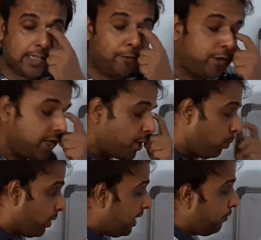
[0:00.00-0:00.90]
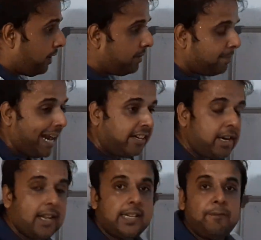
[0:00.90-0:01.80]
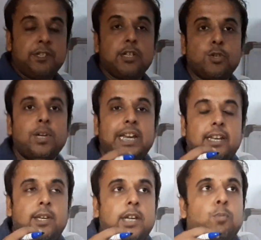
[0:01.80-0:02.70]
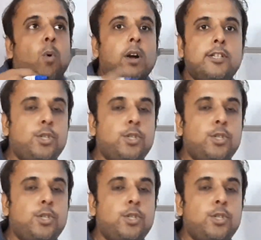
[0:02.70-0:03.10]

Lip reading: if the bacteria it wants